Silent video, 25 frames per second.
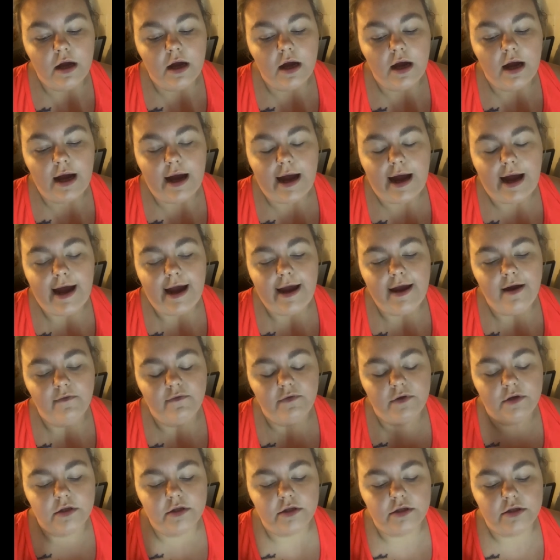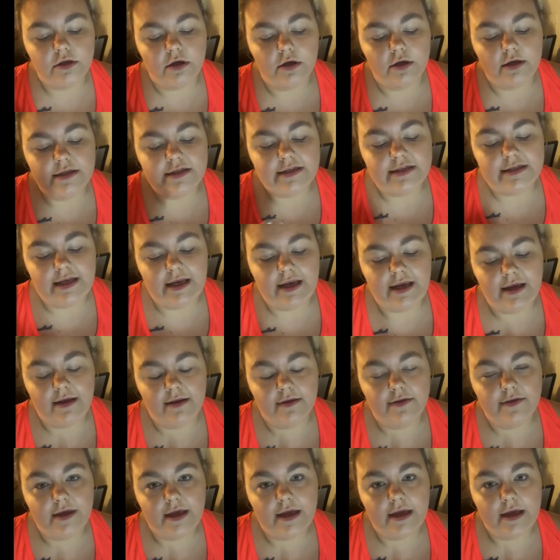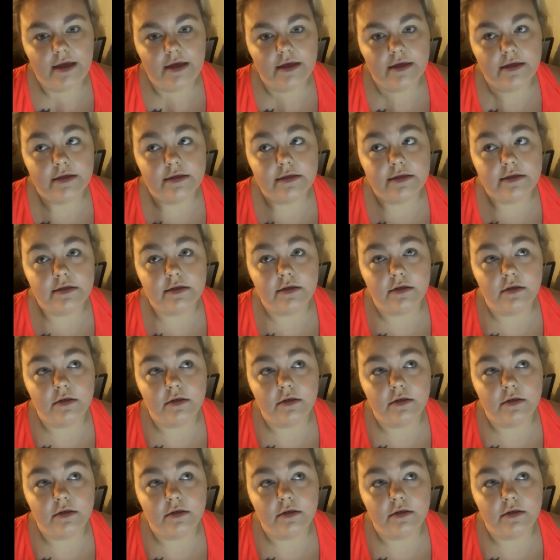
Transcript: I've started seeing things